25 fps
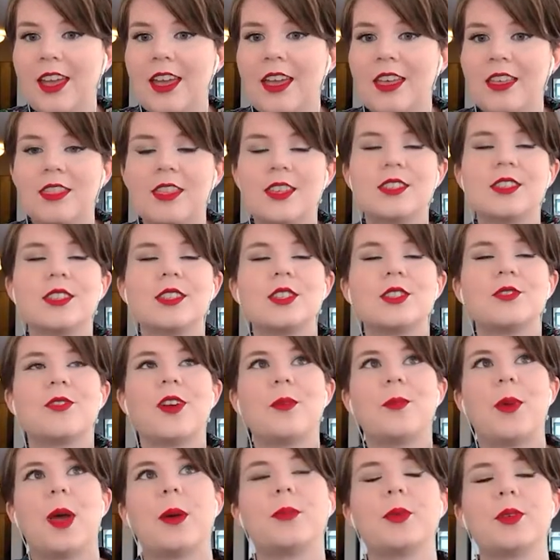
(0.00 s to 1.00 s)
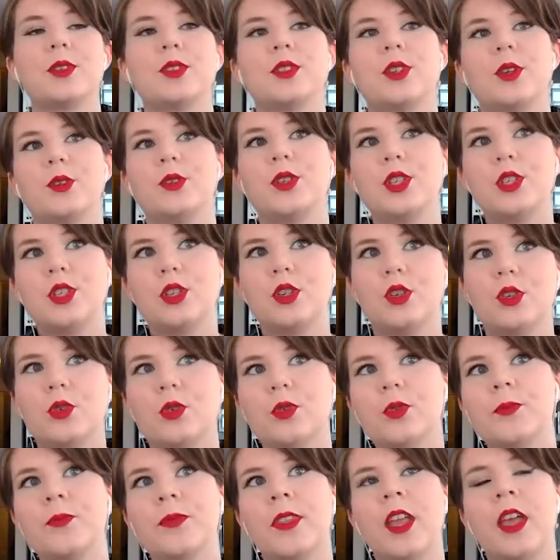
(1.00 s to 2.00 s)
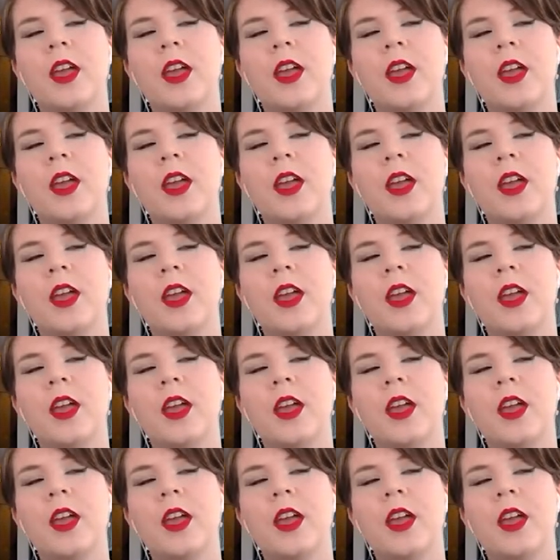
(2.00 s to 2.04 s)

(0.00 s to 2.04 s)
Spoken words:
This is from episode 2.